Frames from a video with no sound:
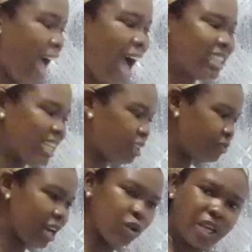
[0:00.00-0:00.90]
at a
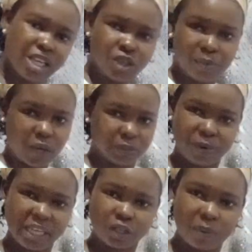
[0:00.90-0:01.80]
different location, because
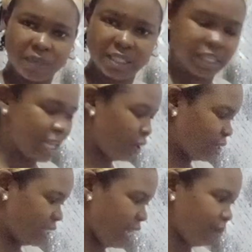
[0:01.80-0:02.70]
parent company is in
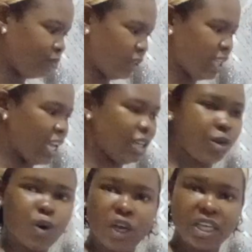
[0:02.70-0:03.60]
Lagos here, then
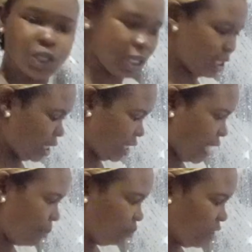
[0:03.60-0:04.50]
the location is
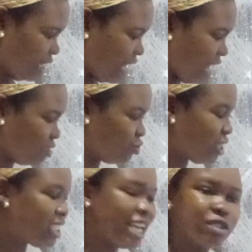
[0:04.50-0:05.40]
India. Then
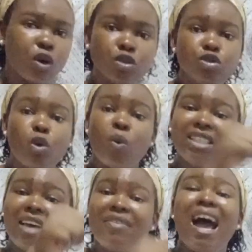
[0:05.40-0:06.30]
retains control.
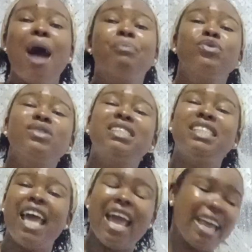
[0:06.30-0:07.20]
Whatever happens
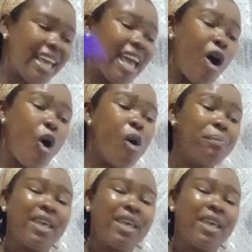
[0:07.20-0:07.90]
there on